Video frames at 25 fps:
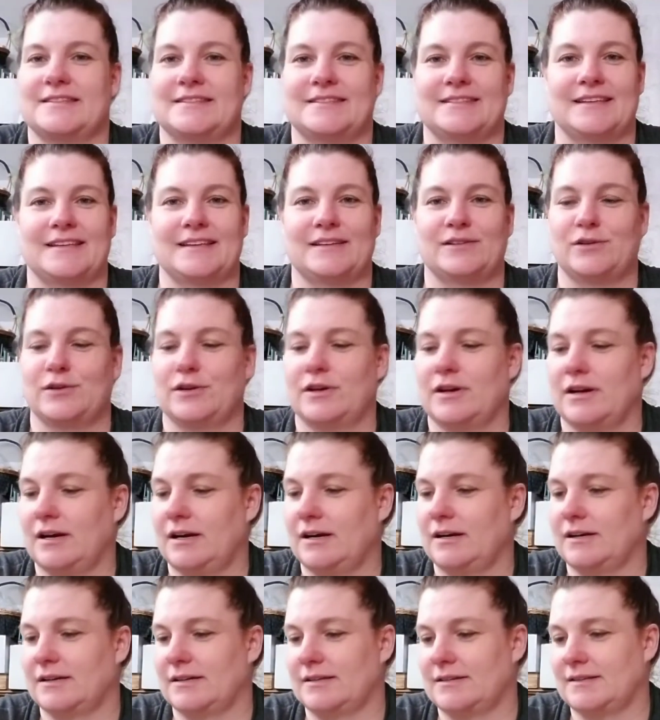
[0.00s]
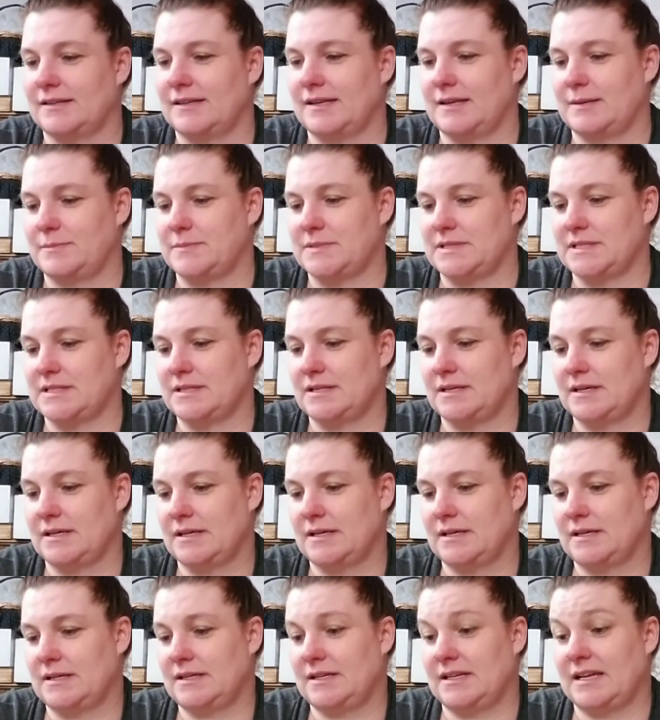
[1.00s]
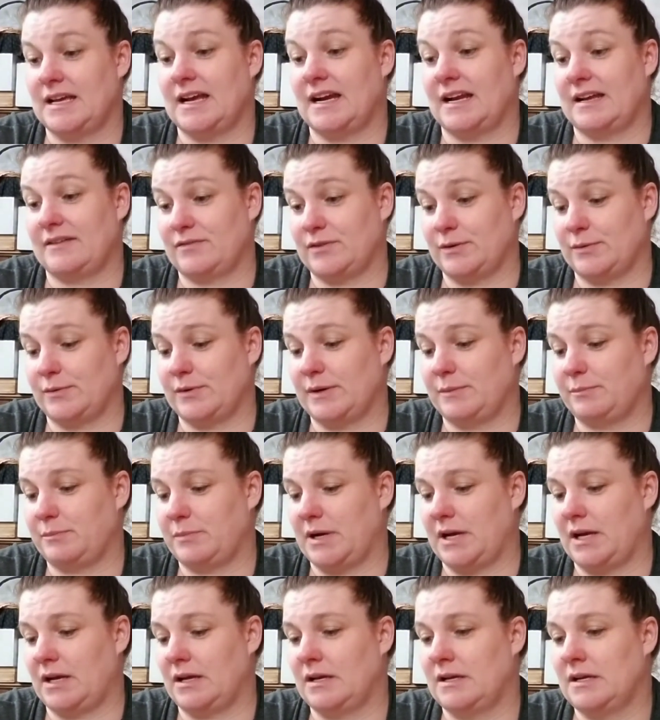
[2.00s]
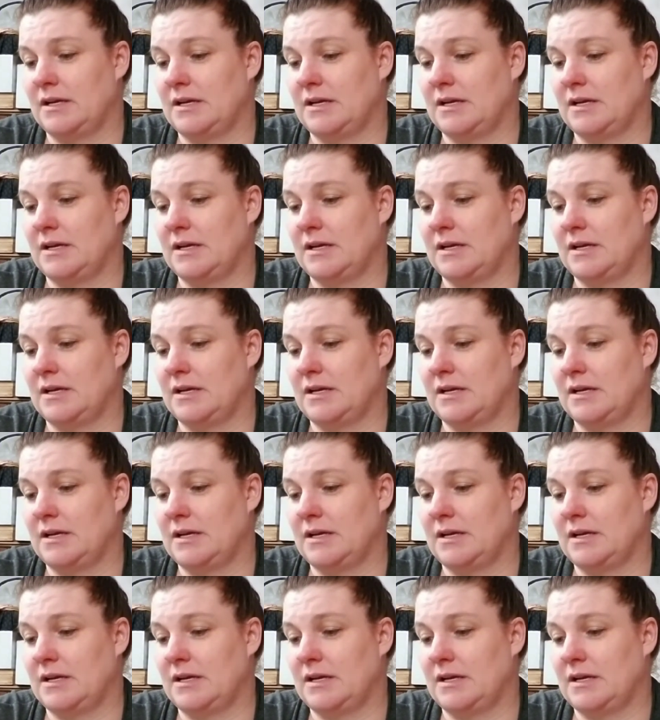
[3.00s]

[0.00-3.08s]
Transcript: single card, it seems. Not everyone, but